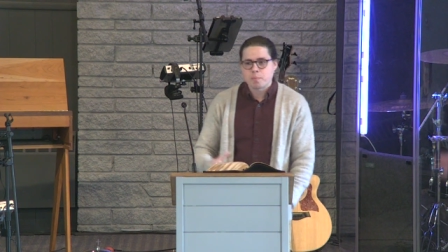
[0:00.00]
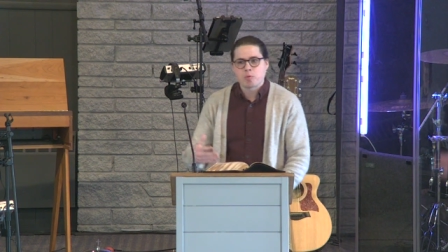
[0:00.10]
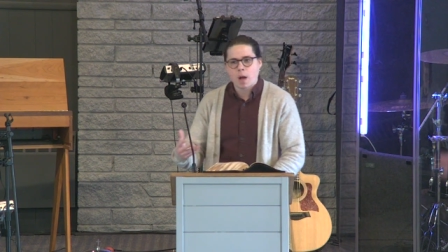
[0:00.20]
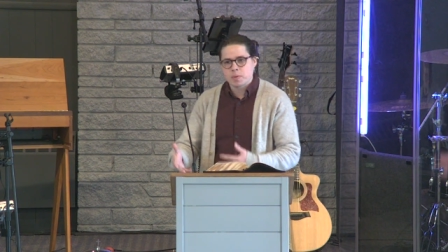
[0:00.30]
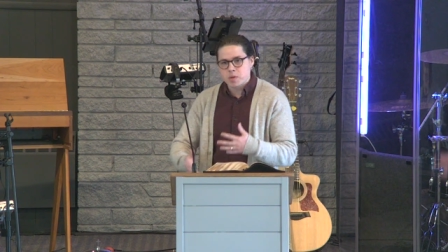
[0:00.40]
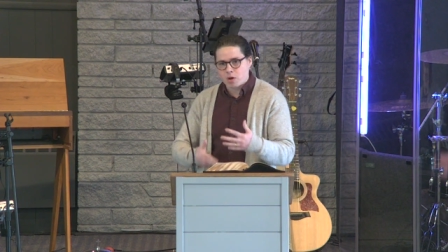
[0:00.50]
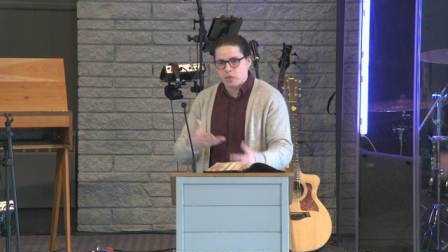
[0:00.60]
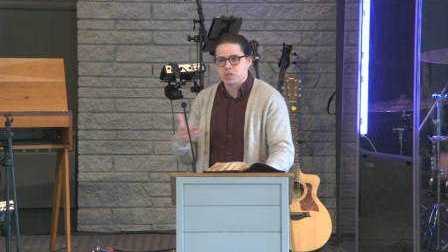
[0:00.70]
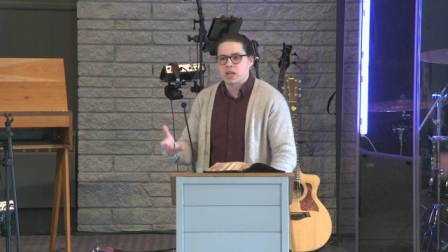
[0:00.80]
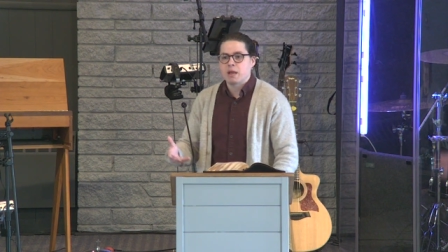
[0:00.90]
Probably around the
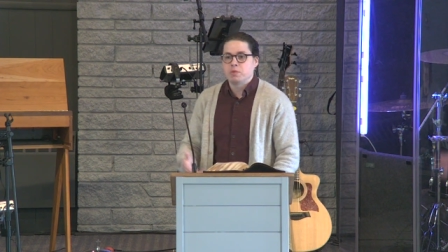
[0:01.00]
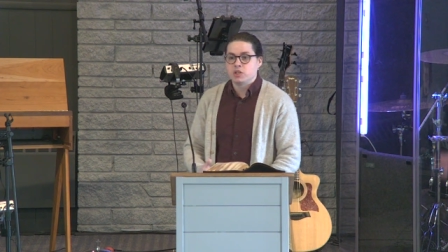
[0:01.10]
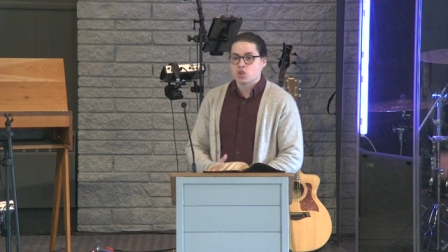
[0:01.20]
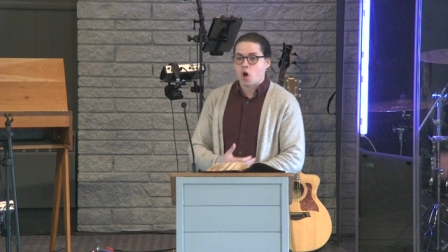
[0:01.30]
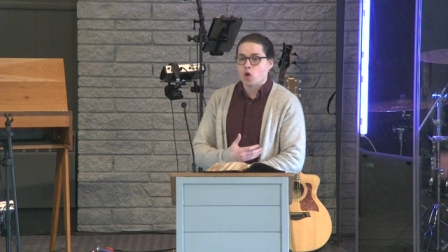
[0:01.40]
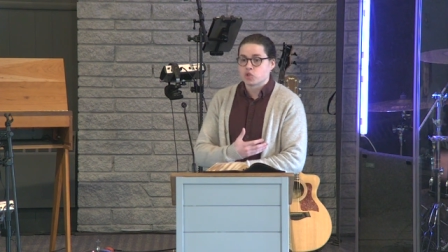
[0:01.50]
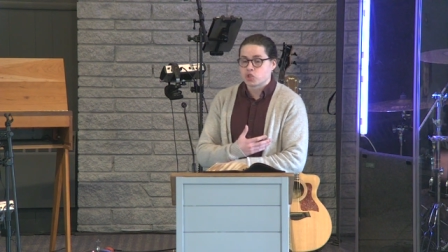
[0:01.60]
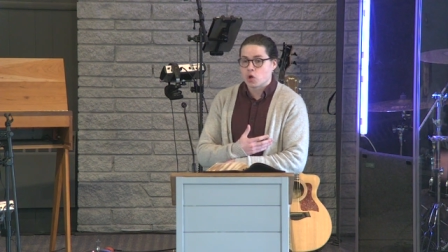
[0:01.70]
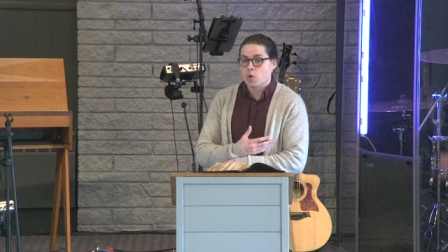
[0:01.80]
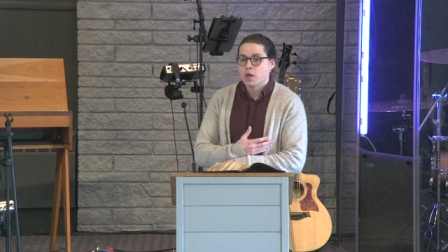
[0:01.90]
time that he's
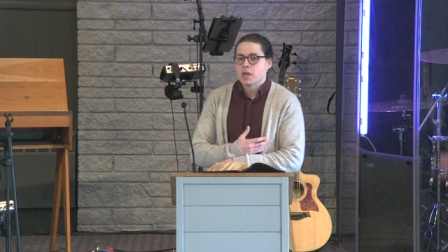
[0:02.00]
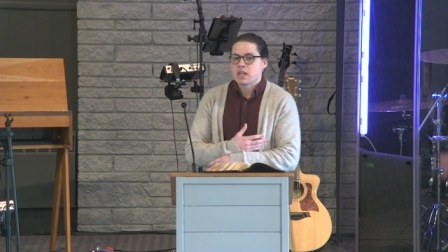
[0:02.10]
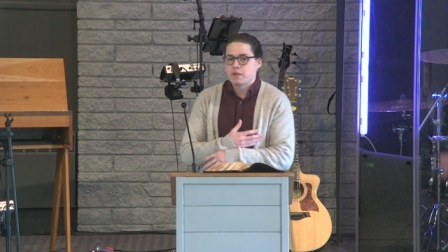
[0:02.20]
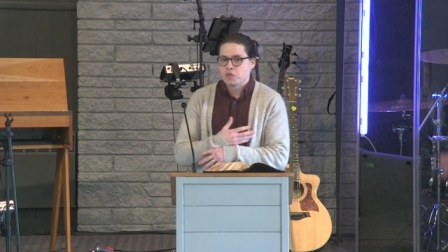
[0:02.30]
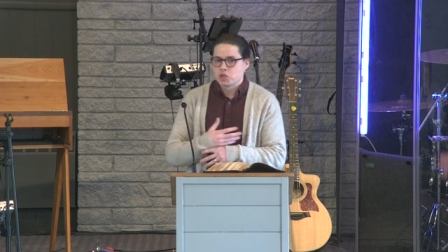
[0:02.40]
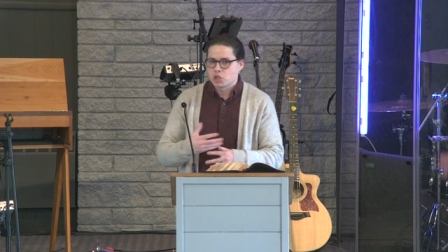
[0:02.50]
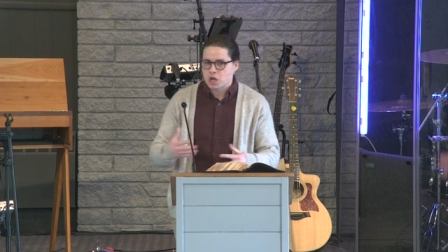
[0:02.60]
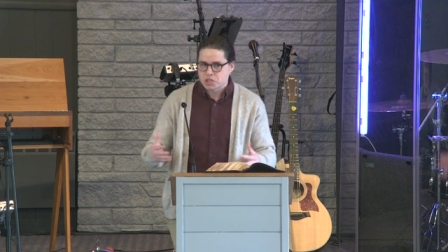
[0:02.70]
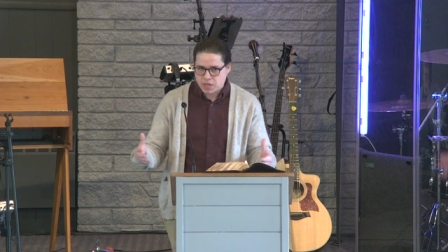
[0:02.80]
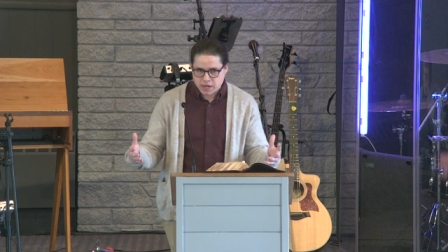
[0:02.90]
also giving the law a
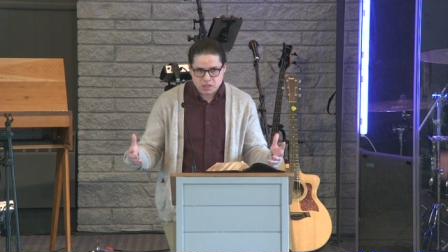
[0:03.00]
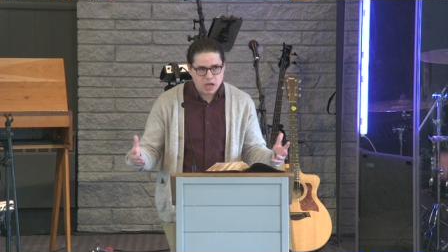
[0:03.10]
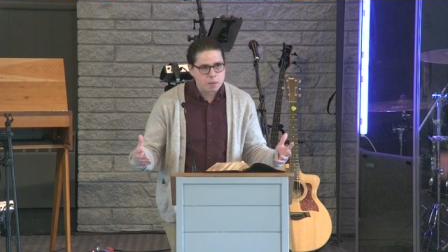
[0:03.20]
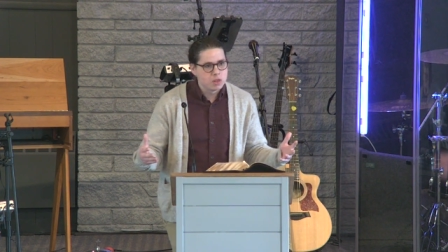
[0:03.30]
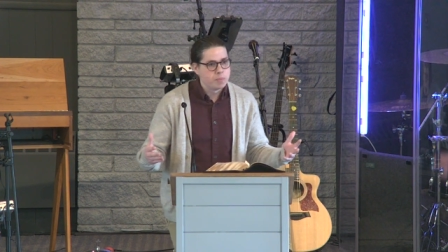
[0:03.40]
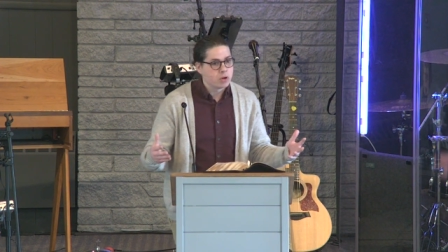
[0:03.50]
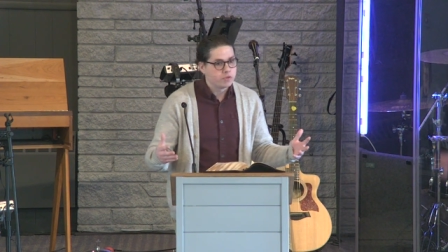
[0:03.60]
second time in the book of